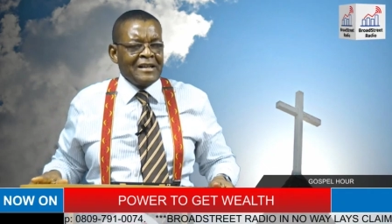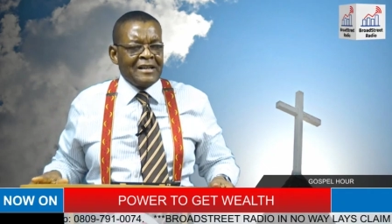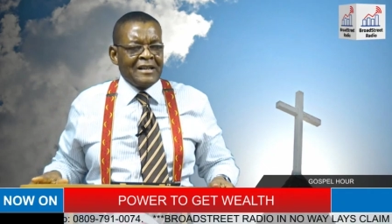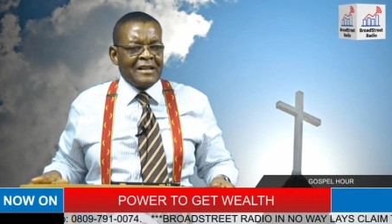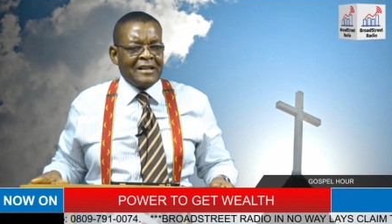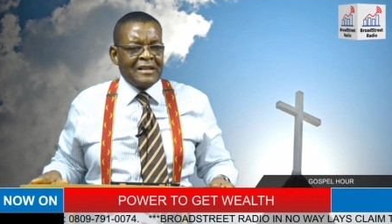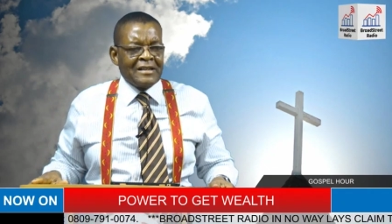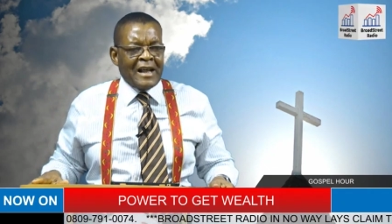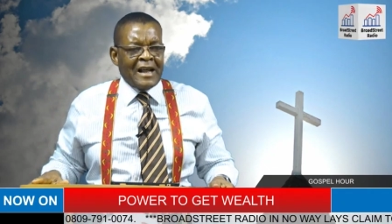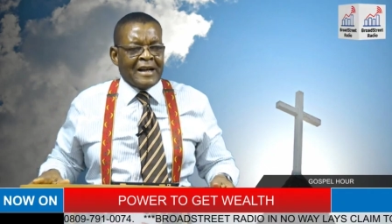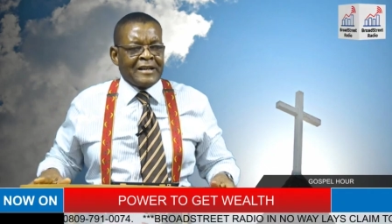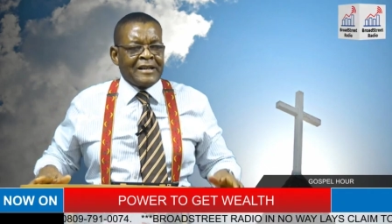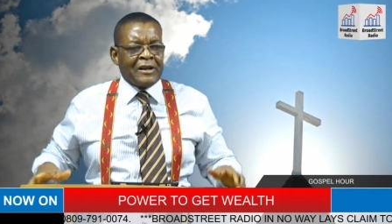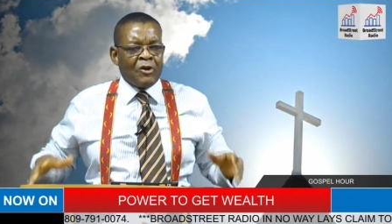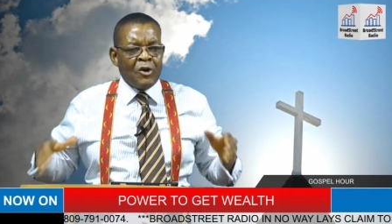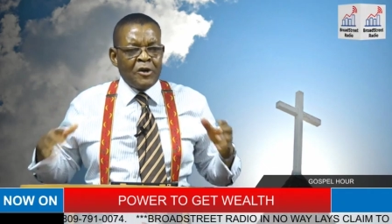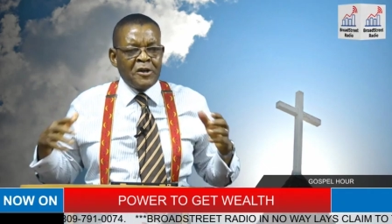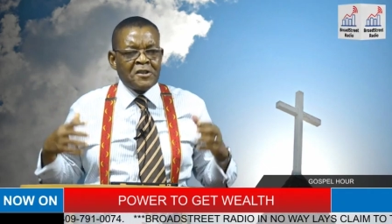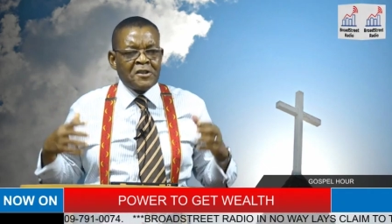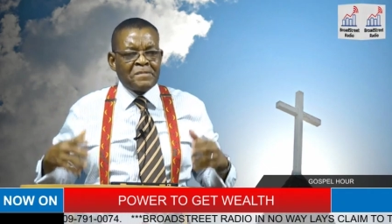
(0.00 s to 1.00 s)
that the
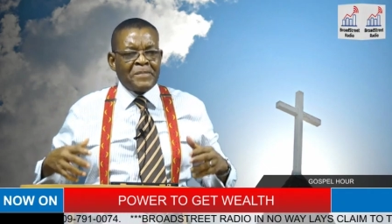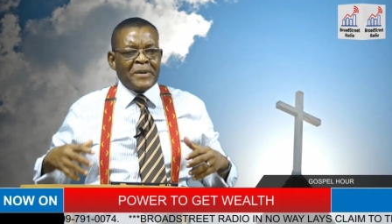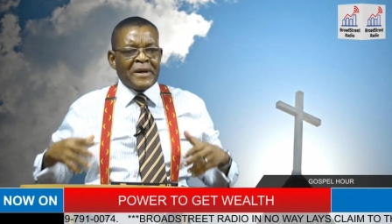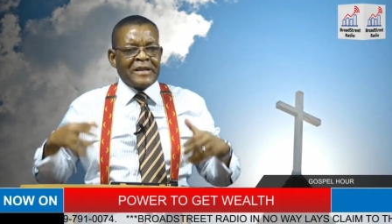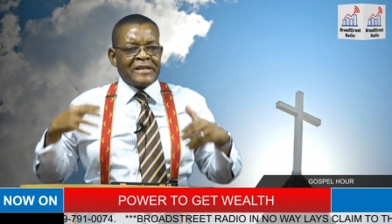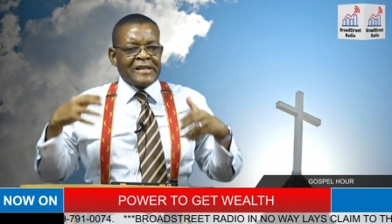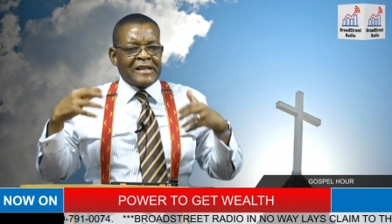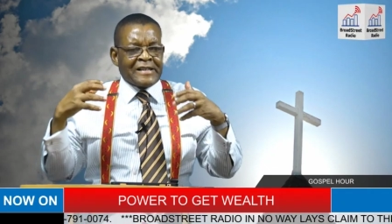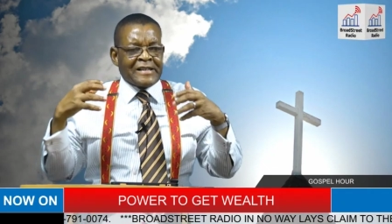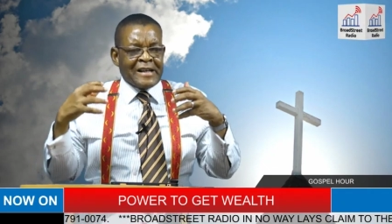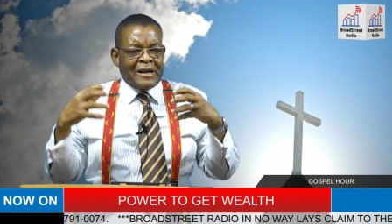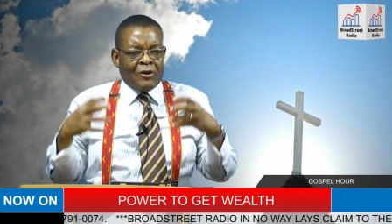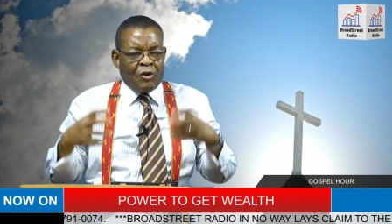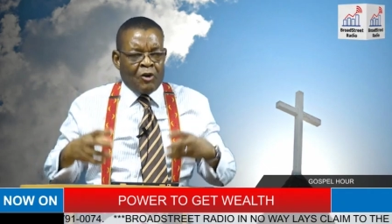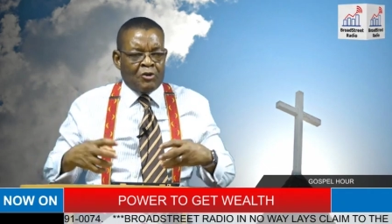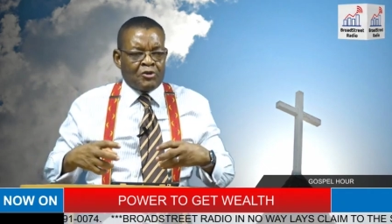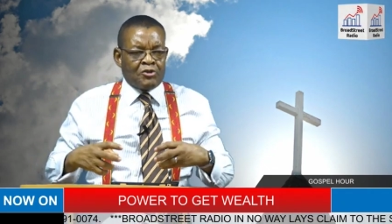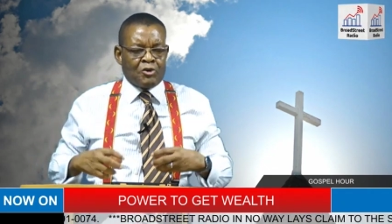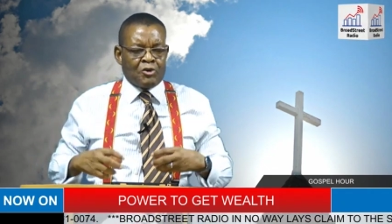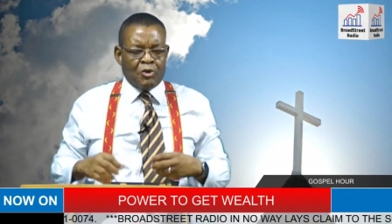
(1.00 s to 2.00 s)
Holy Spirit is in
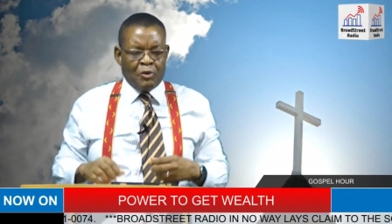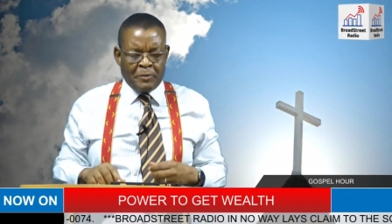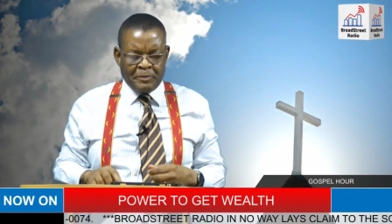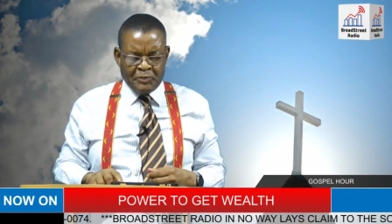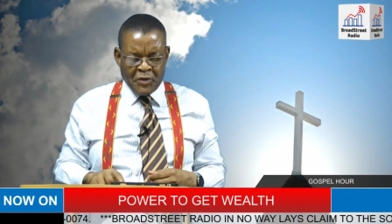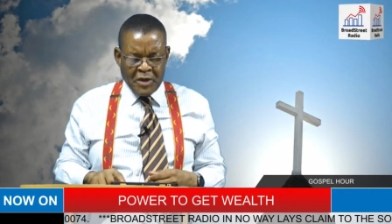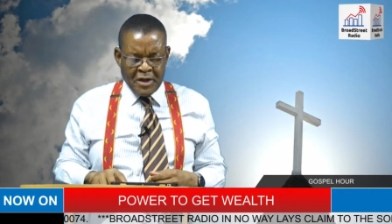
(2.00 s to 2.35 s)
control.